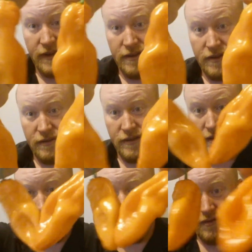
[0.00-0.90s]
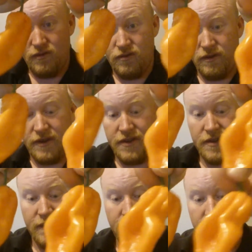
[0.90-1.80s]
are
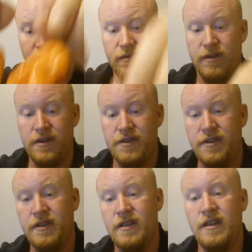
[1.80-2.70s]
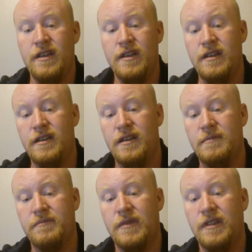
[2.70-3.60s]
orange, very orange,
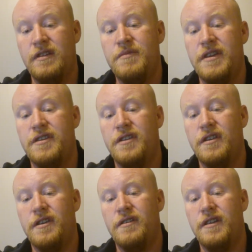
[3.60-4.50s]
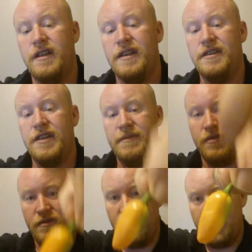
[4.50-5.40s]
a little bit darker and
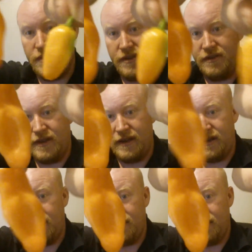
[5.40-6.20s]
deeper orange than